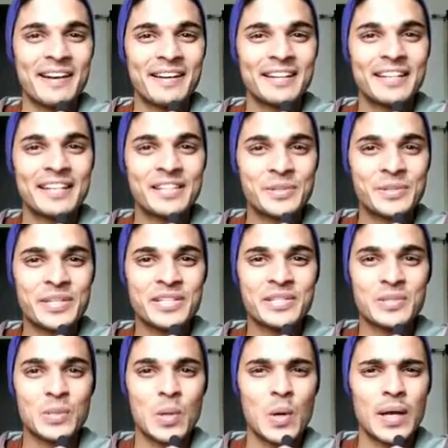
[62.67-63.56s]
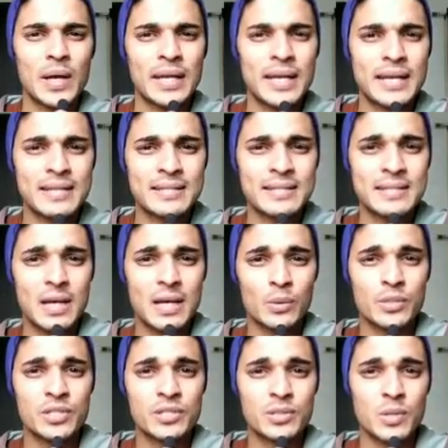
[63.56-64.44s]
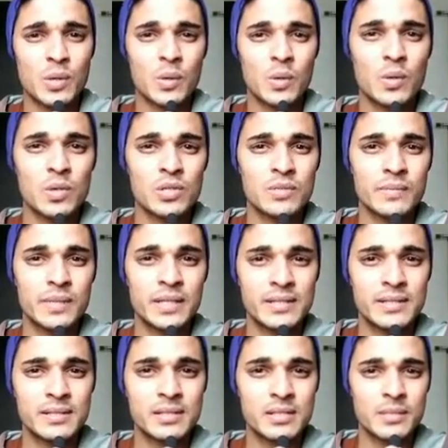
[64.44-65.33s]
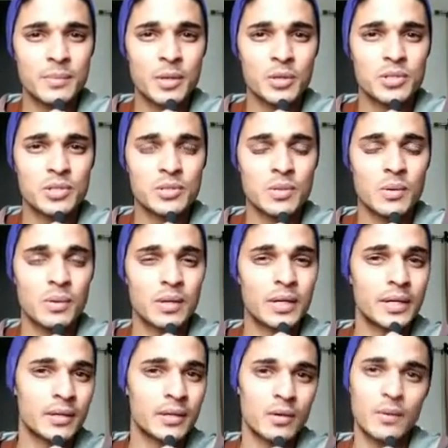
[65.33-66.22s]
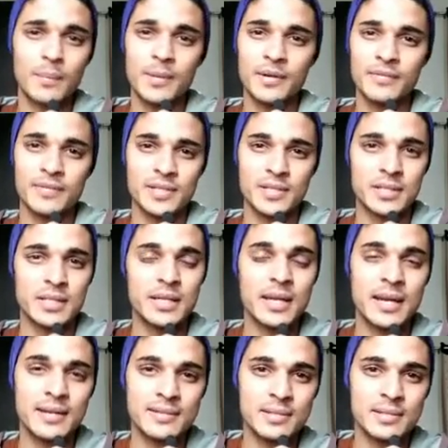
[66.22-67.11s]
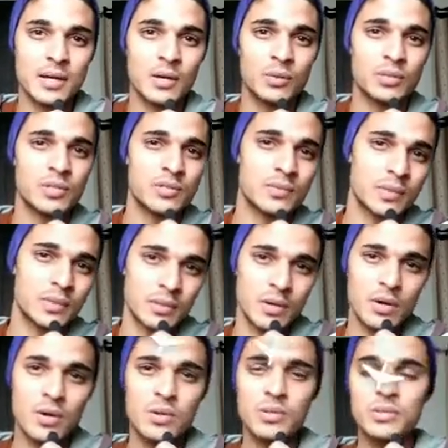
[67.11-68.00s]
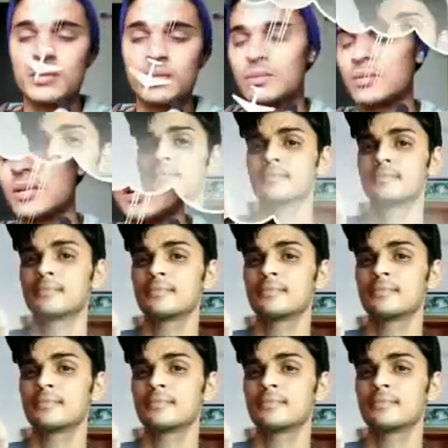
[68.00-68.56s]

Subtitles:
directly into the song and let's see how the song goes. We'll discuss about the song later on, but firstly, let's see how this video goes.